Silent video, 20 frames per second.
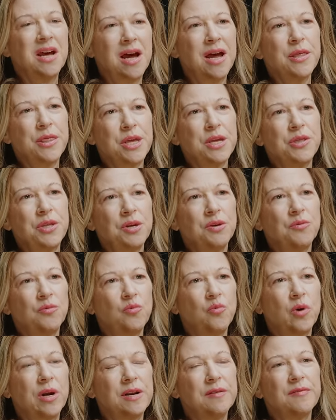I think that
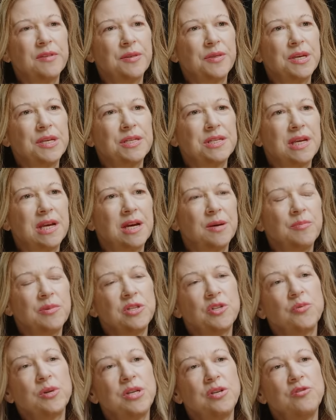one of the things that
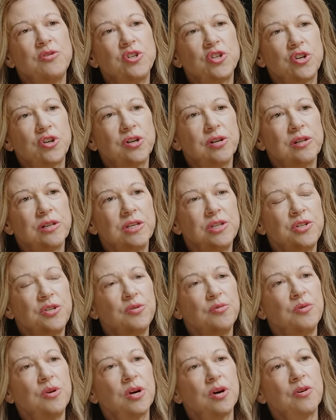happens when you journal is
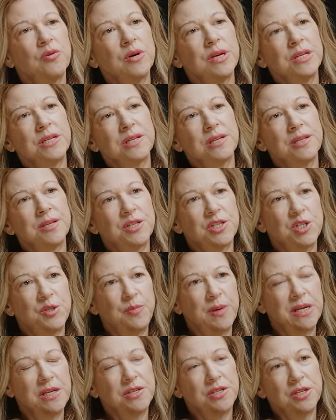you go into this
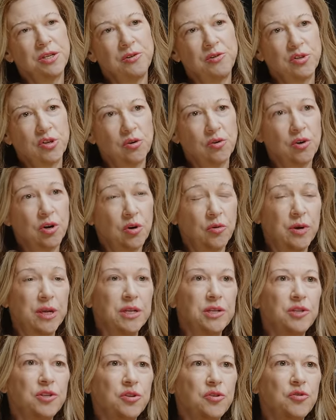space that you don't go
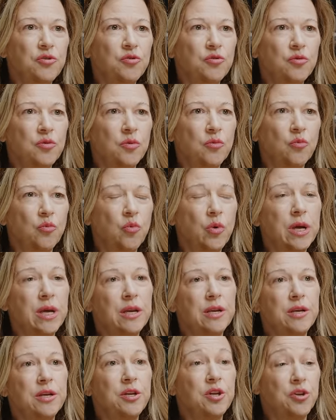into
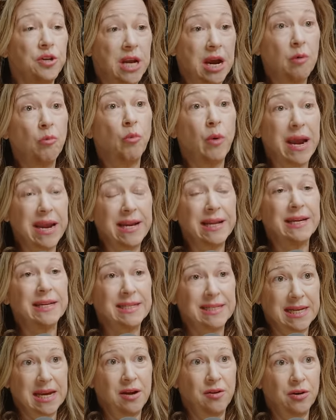when you're not writing
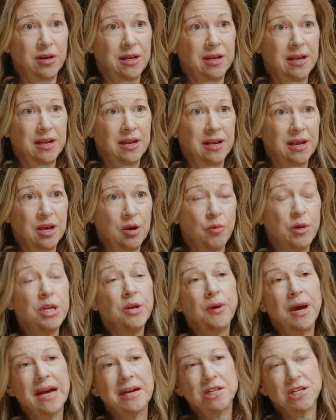it down. When
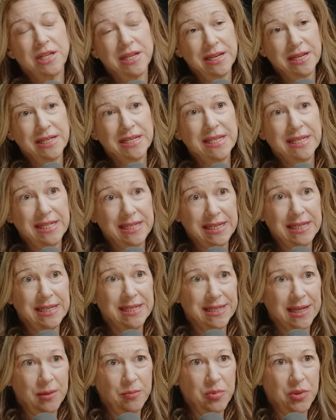you actually can see
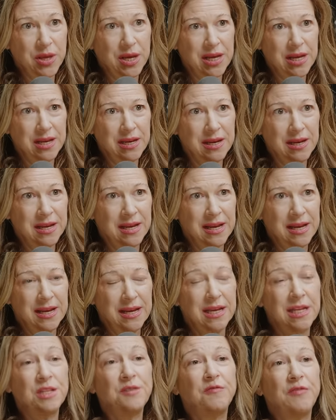something,
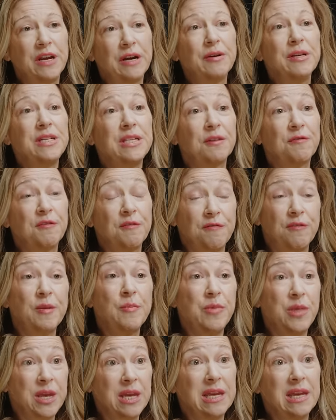it's very different
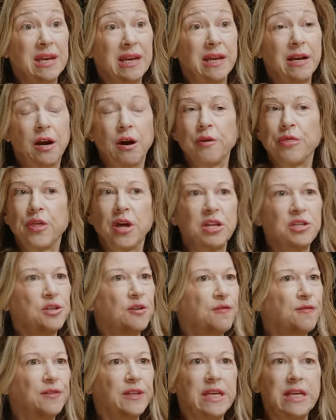from thinking it. Our thoughts
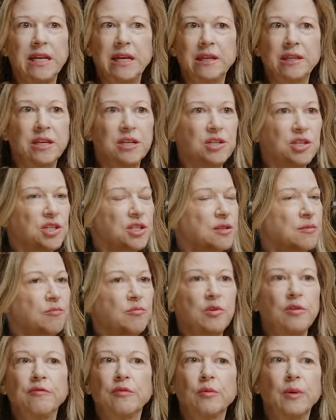are fleeting. They just
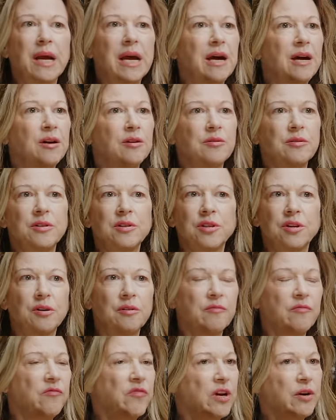move around.
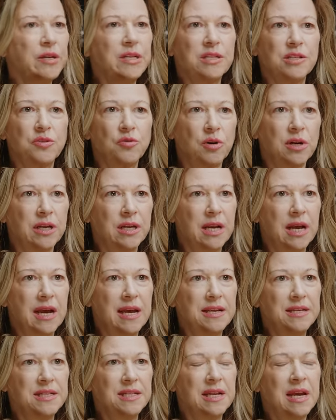They're very
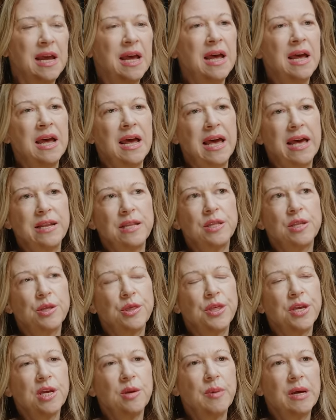disorganized. And the
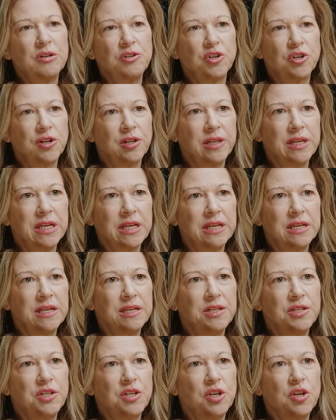thing about journaling
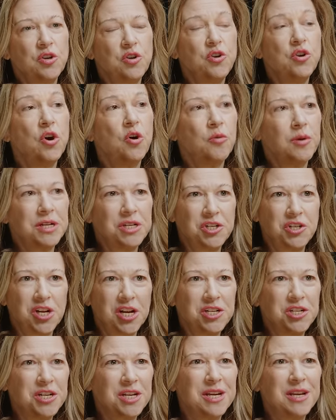is no one's
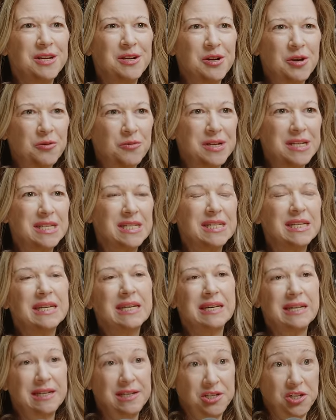judging it. No one's
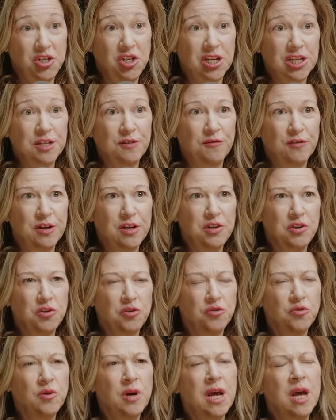seeing it. It's just for
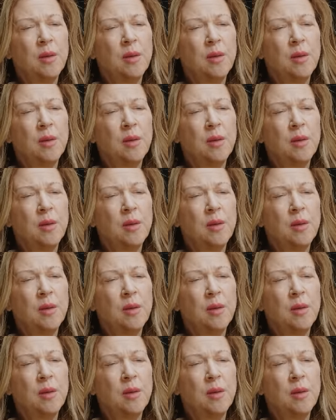you.